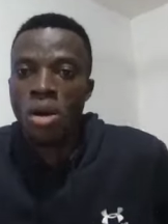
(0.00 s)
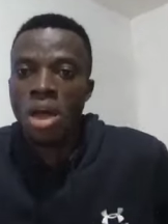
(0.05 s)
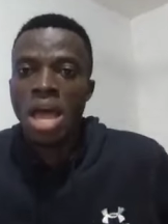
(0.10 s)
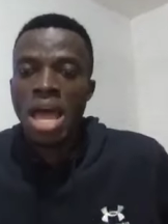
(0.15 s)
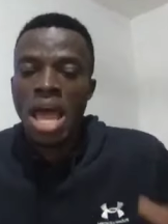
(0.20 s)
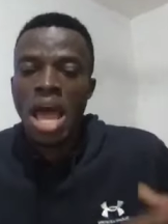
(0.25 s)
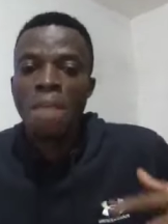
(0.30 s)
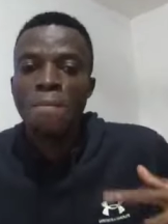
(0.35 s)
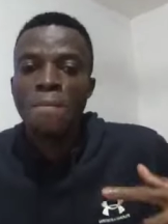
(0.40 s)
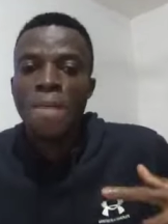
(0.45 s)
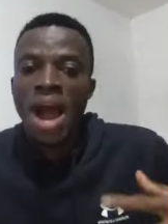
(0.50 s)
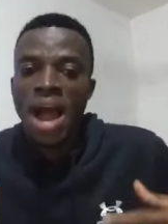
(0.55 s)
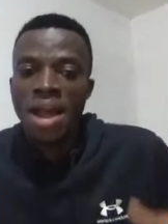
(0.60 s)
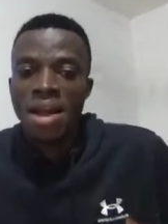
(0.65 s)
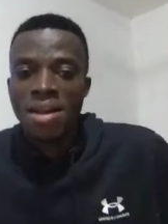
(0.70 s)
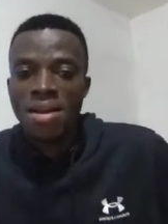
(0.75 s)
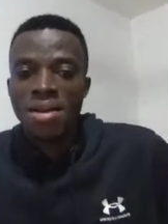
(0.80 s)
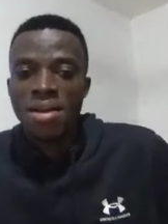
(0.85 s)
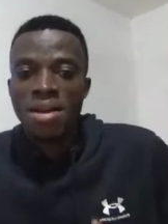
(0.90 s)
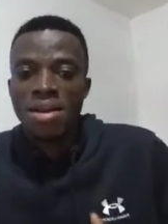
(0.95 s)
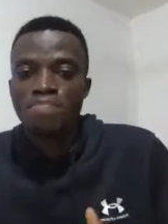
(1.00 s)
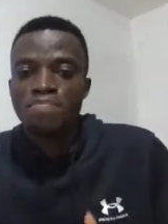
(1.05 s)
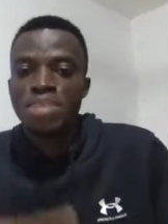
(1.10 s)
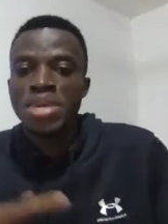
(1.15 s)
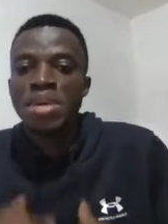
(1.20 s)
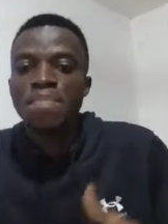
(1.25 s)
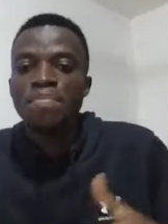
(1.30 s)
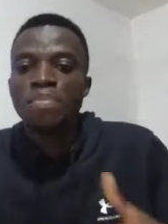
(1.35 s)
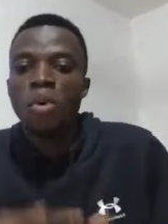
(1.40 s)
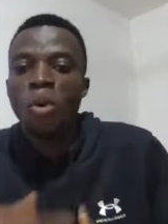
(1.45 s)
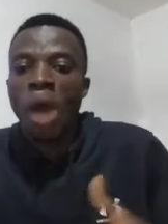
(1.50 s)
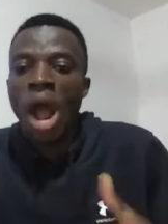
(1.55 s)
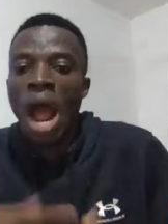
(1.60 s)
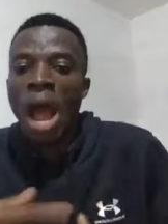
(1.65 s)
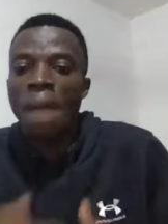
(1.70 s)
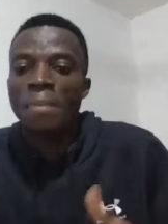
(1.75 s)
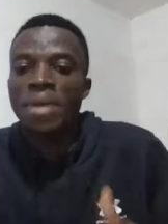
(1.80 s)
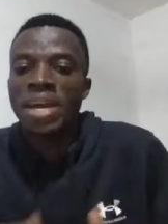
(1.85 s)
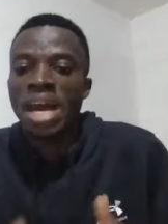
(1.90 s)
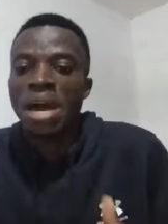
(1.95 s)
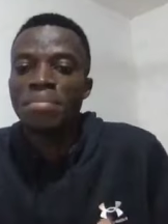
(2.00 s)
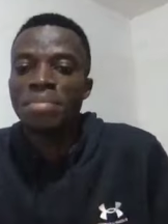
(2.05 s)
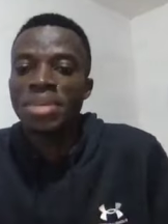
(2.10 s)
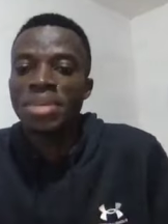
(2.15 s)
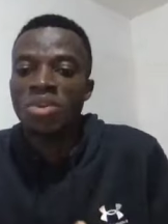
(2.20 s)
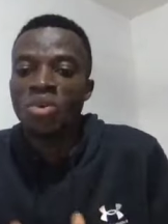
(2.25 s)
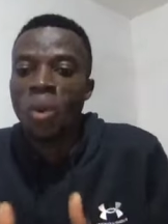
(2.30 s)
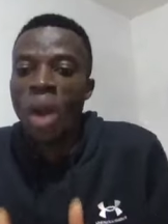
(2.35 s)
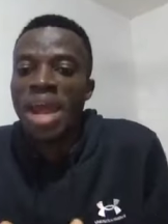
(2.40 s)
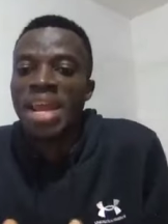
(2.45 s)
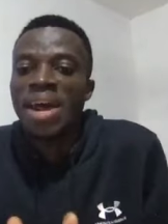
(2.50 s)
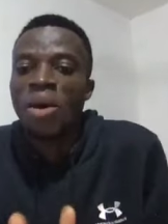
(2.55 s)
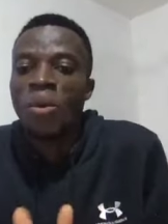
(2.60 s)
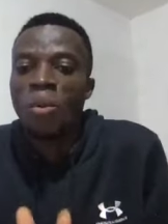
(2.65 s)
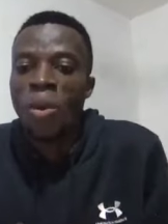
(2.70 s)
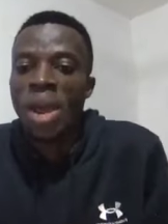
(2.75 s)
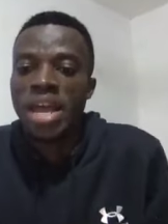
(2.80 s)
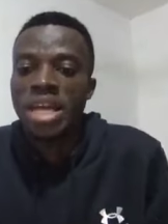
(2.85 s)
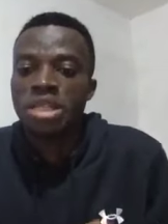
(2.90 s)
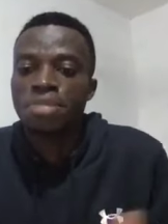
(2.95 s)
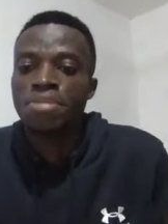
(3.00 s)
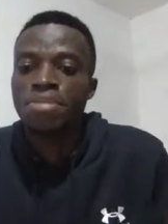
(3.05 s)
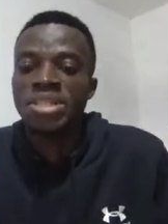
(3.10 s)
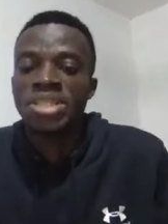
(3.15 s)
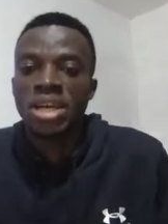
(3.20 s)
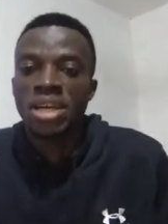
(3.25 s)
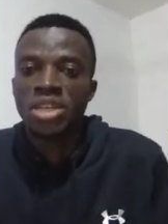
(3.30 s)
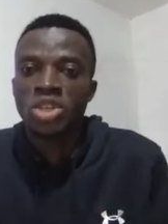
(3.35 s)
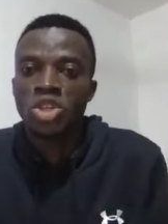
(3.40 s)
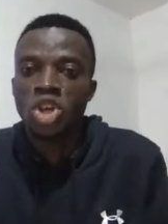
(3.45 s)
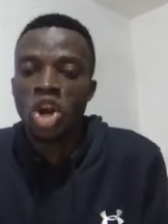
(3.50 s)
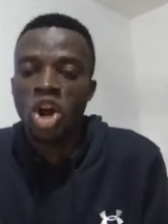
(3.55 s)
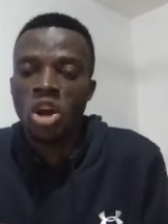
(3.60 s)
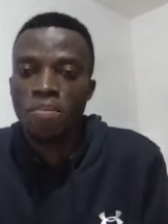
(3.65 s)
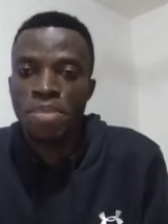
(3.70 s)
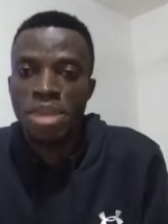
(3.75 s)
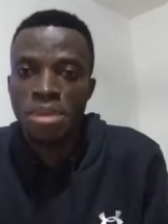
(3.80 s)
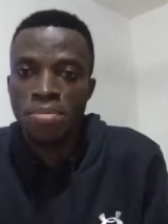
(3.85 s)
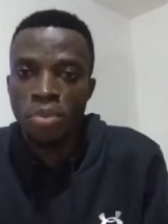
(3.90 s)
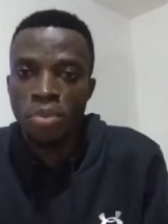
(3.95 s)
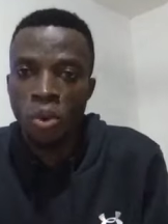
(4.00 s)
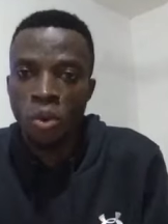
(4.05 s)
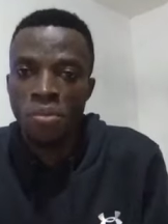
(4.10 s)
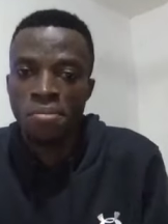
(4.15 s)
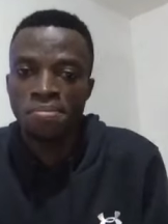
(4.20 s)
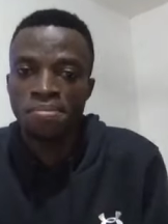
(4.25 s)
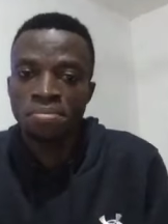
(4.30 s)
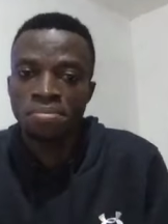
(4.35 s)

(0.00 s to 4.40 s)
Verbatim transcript: Emma, people are becoming quite aware, especially young people.